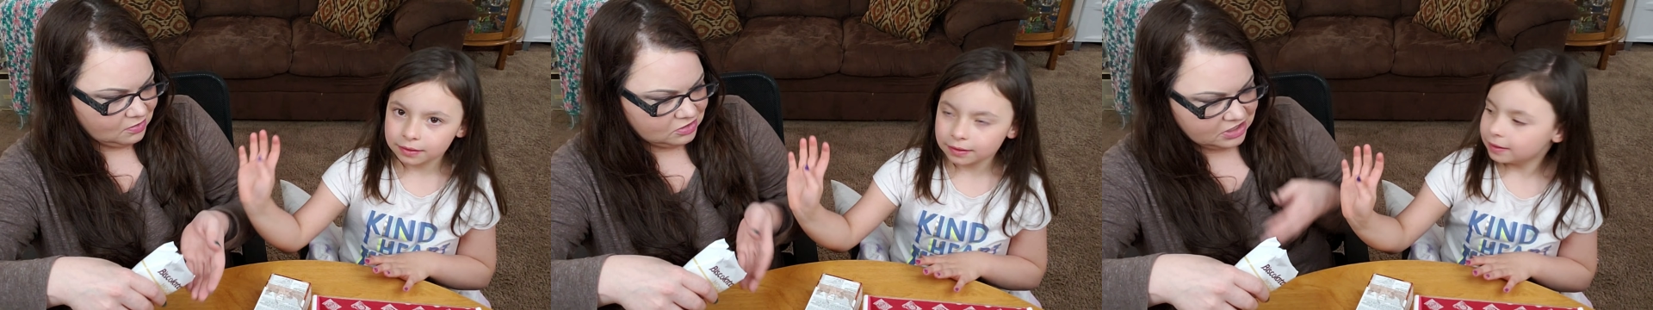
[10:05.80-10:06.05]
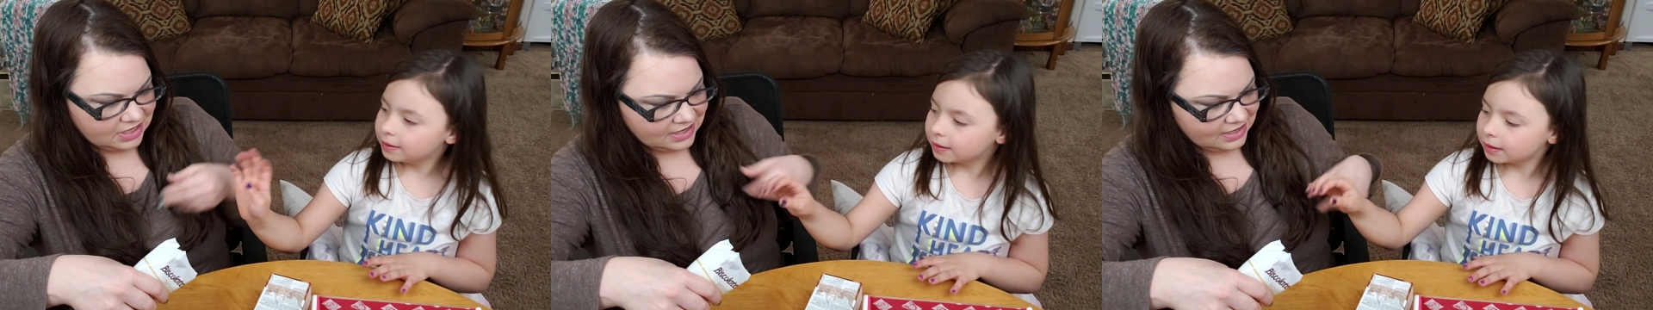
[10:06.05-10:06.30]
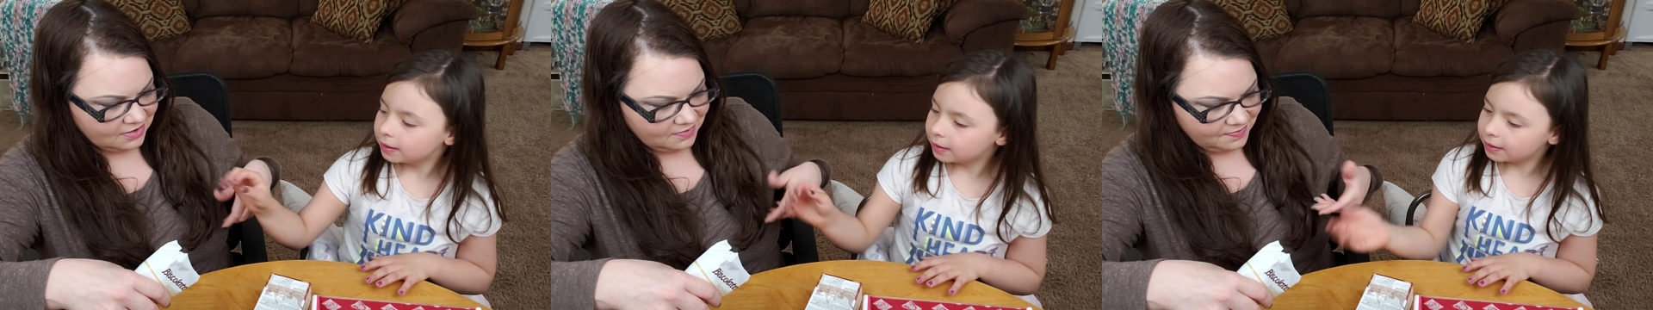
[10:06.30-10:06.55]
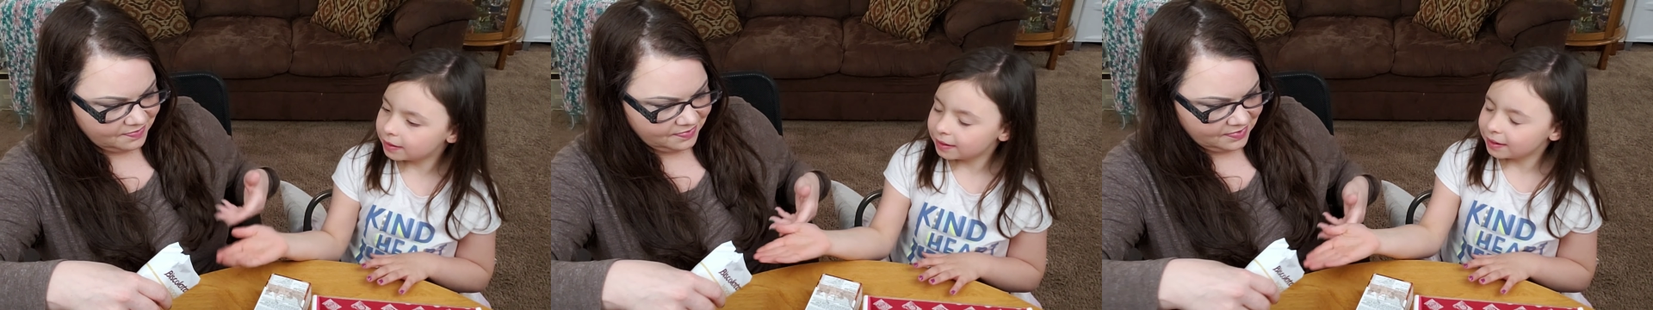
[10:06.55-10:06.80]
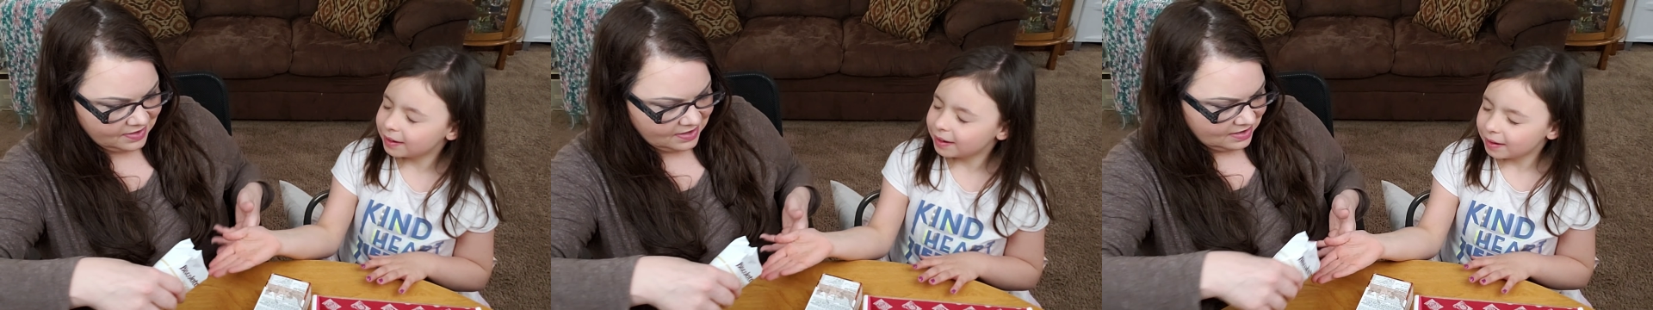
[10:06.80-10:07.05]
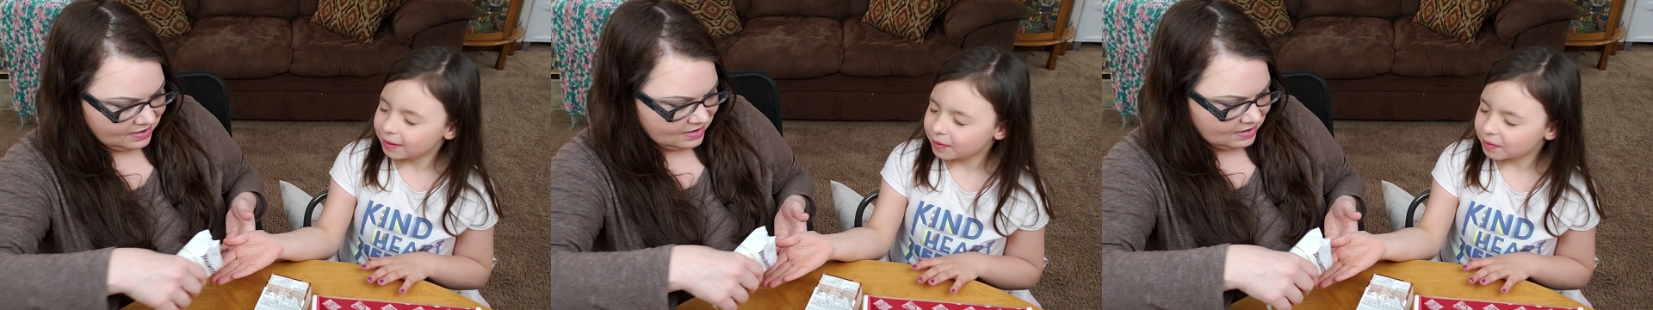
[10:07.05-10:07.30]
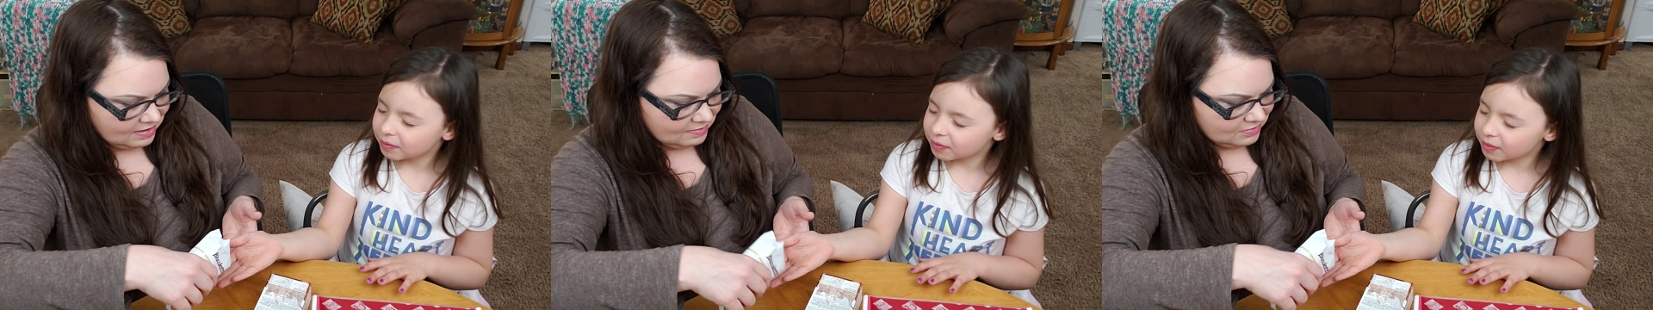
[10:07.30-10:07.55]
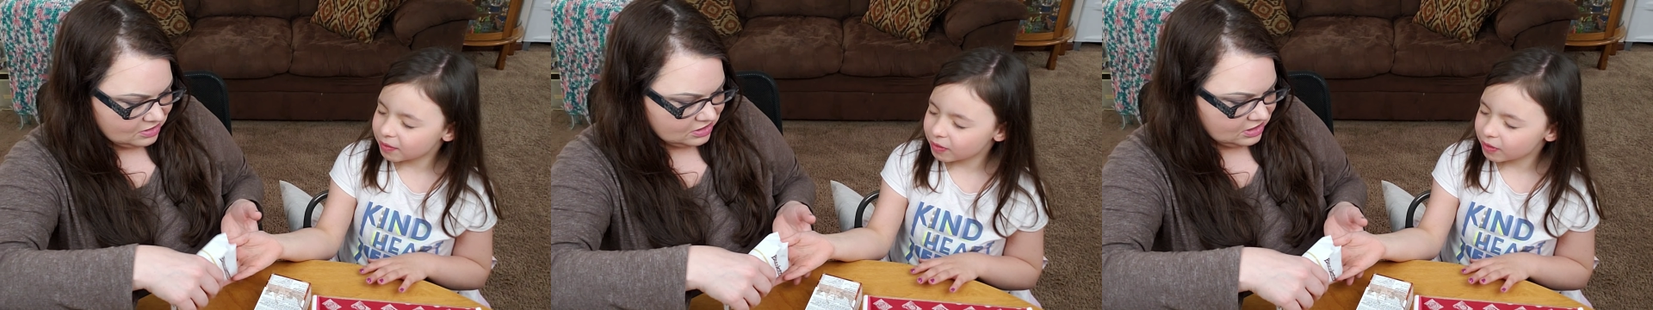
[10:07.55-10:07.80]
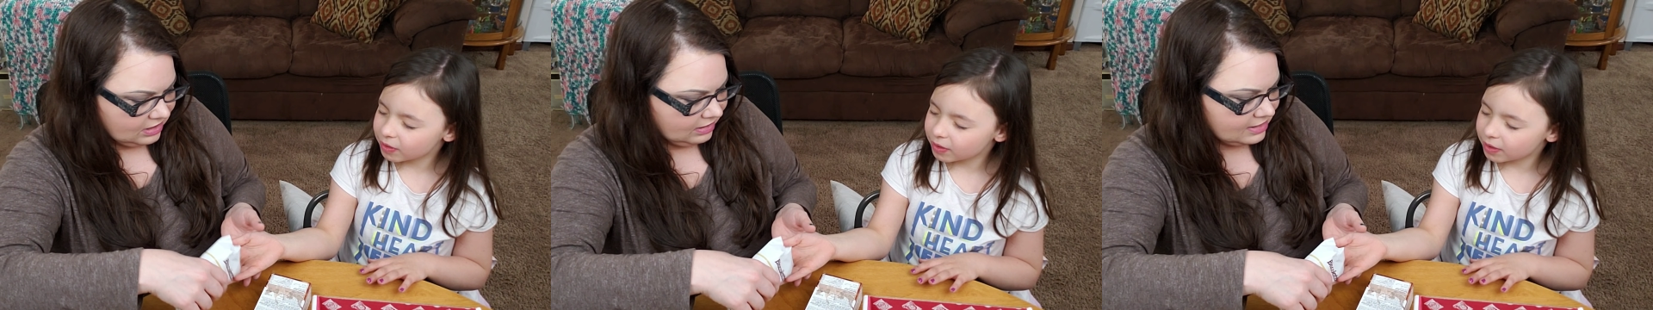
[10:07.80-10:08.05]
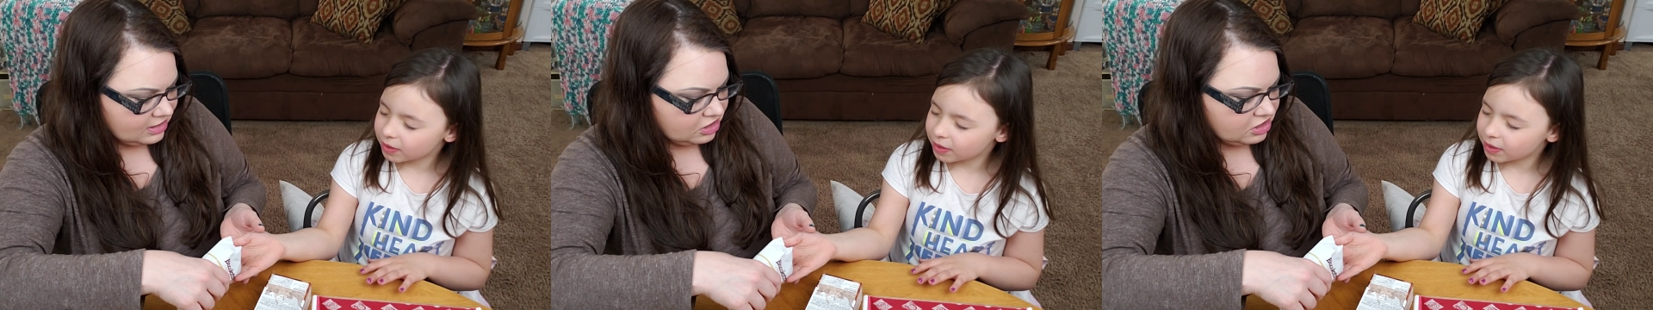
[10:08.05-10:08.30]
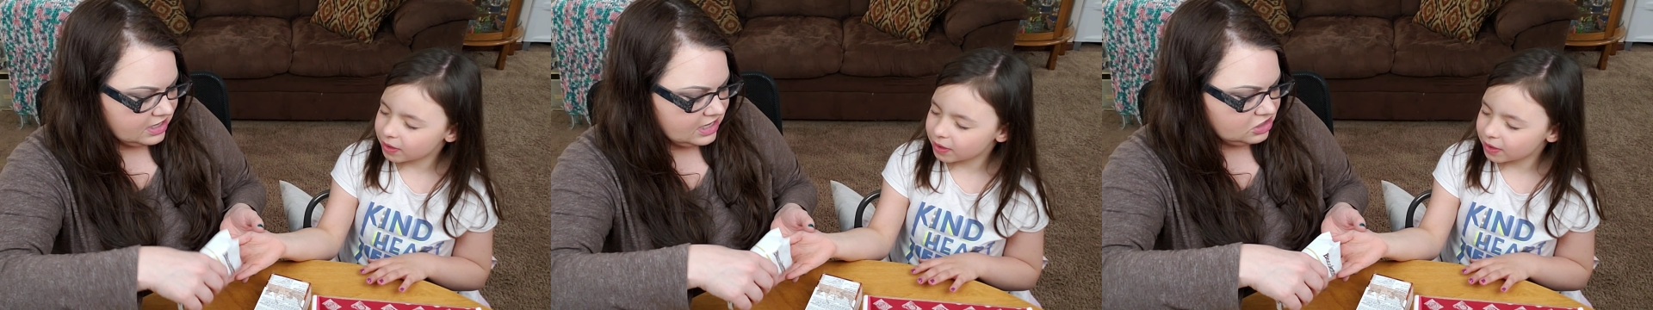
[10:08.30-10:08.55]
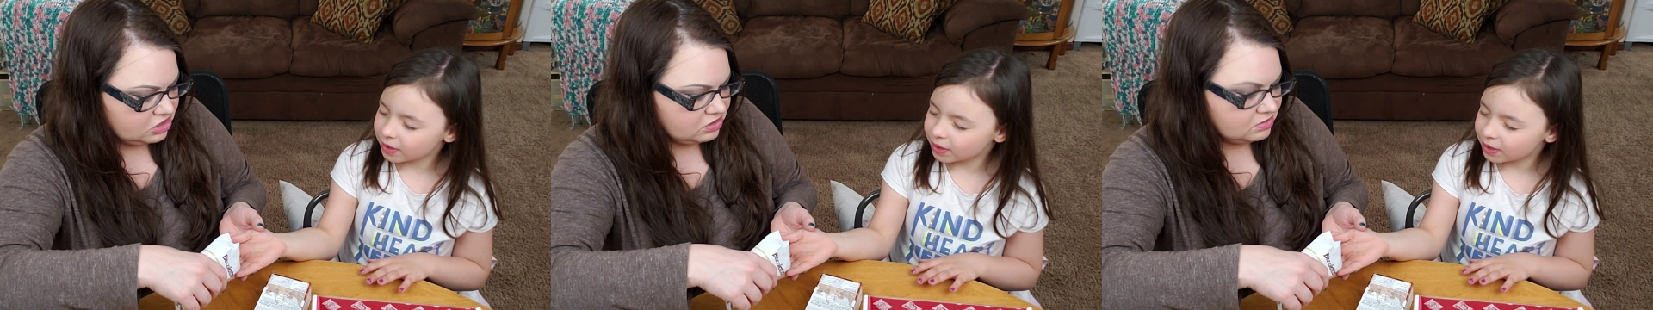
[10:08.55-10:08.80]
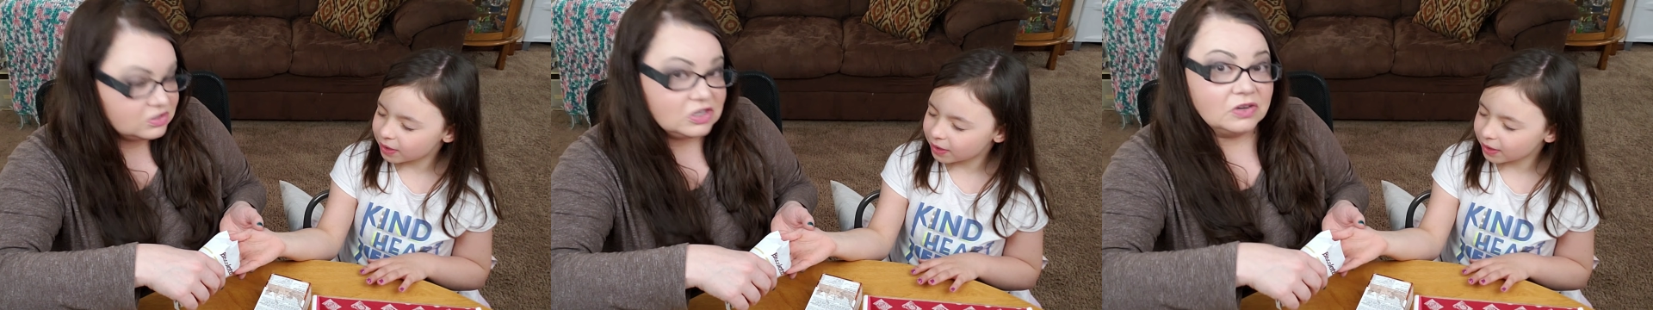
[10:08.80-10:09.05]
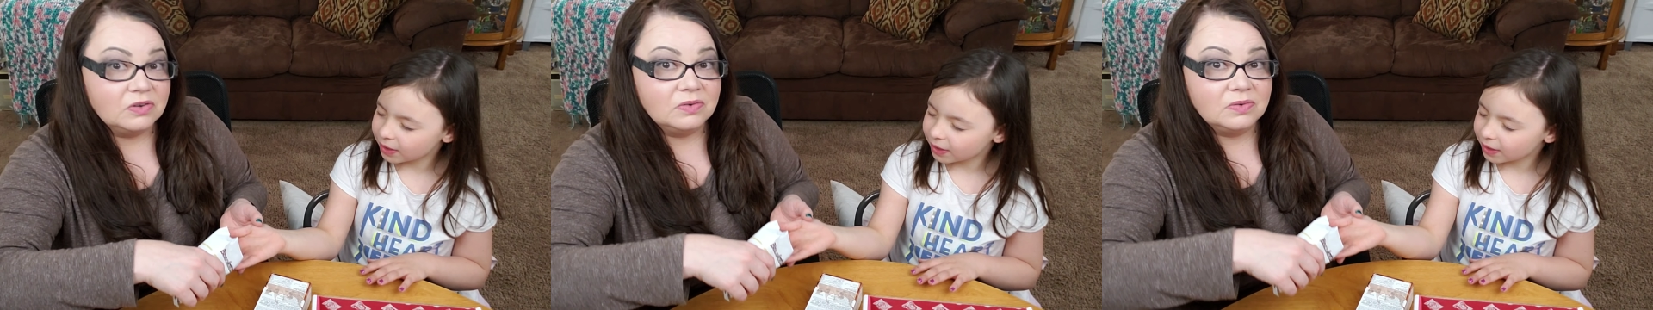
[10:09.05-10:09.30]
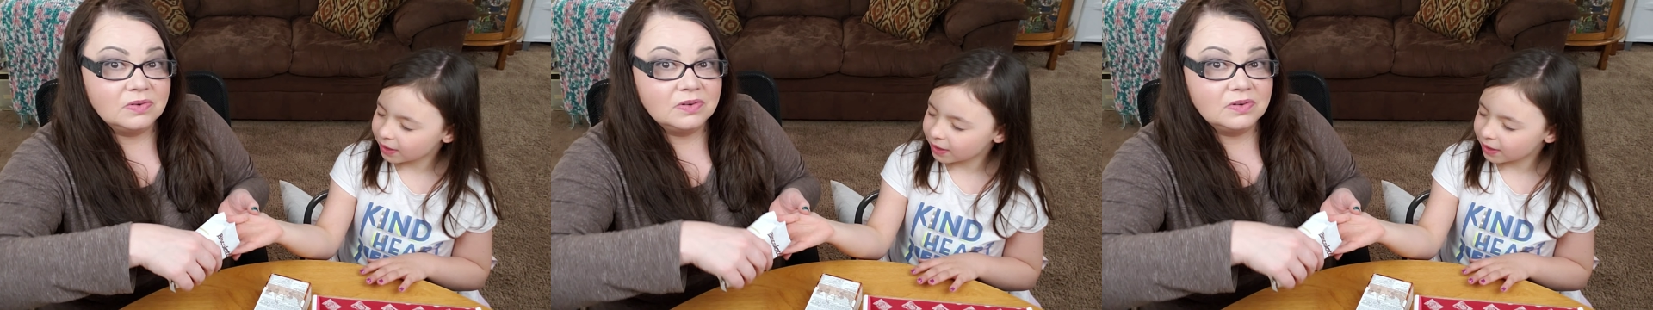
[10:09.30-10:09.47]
Speaker 1: Hold your hand out. Just gonna let the cookie choose you.